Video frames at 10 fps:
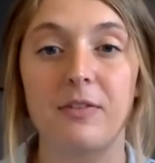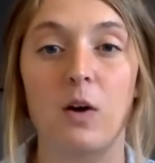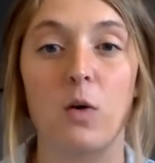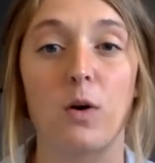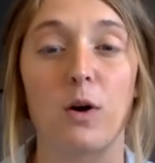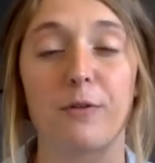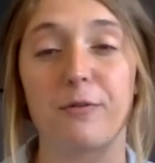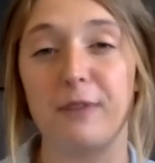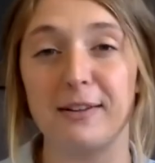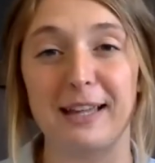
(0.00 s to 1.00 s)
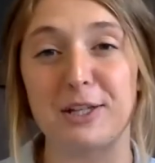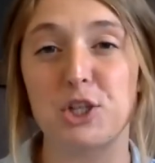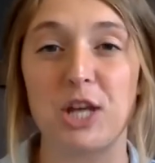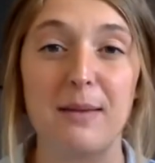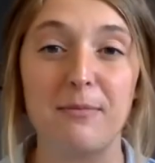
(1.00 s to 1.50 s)
or feel like
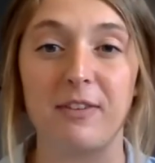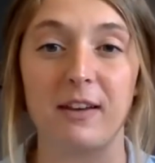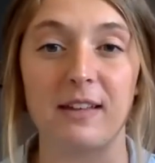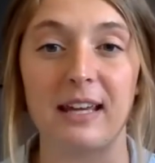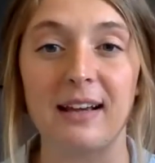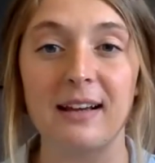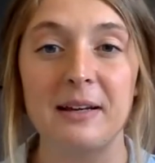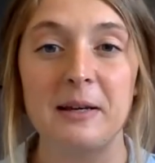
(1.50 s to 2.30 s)
shame feeling